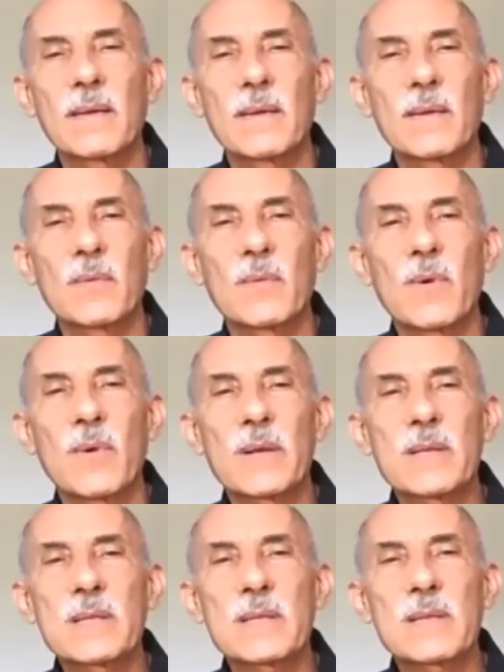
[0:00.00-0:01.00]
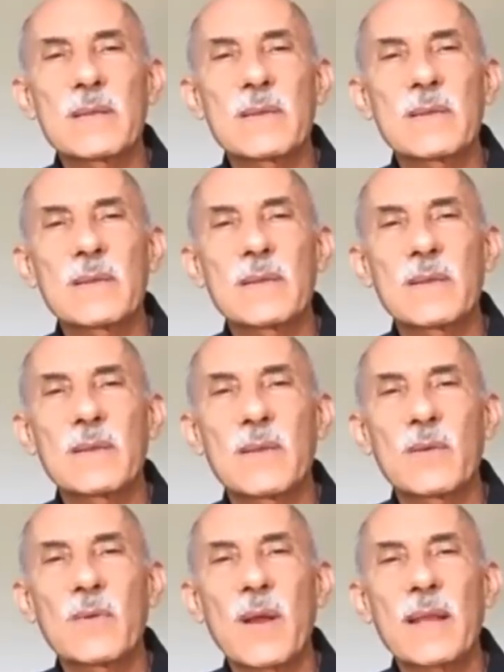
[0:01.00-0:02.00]
What is the
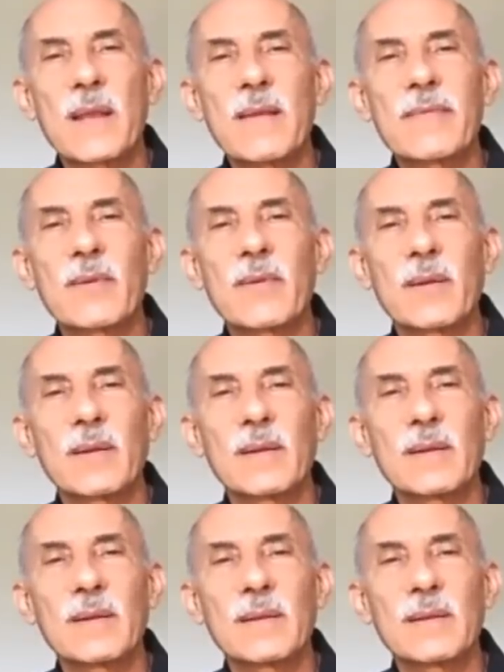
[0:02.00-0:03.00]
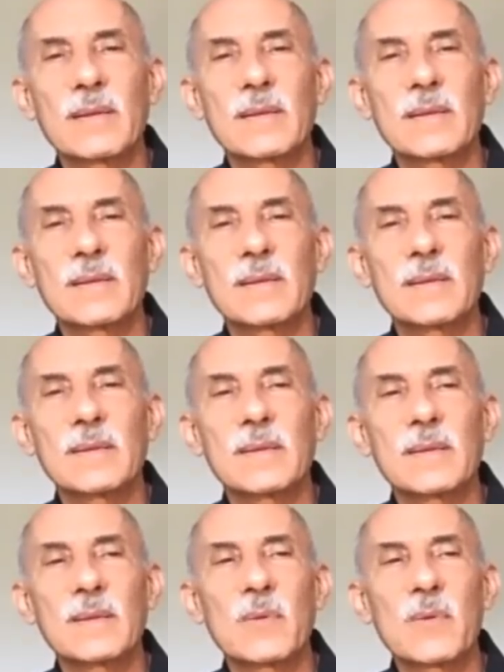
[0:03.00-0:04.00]
right effort?
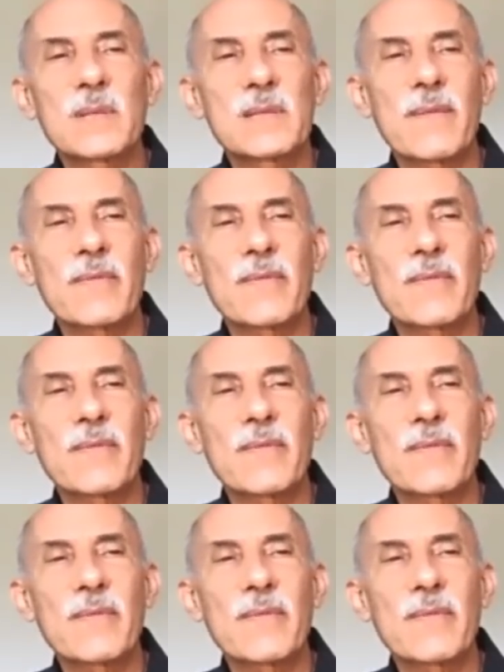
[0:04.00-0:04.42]
What does effort